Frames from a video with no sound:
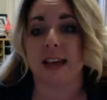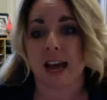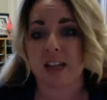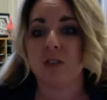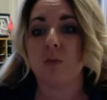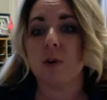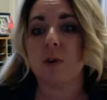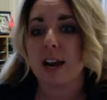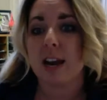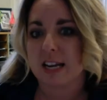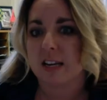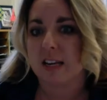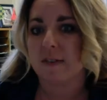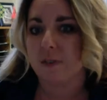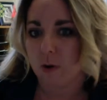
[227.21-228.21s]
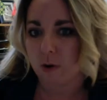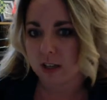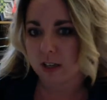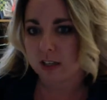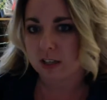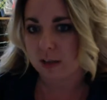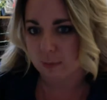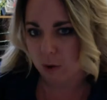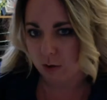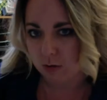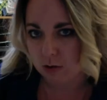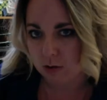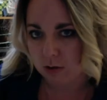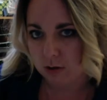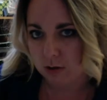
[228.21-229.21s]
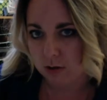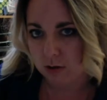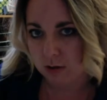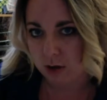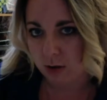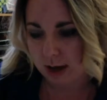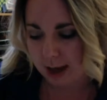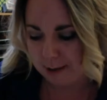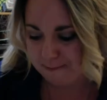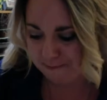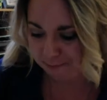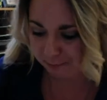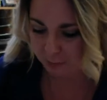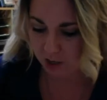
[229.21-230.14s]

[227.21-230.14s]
that's where I need to focus the most, okay?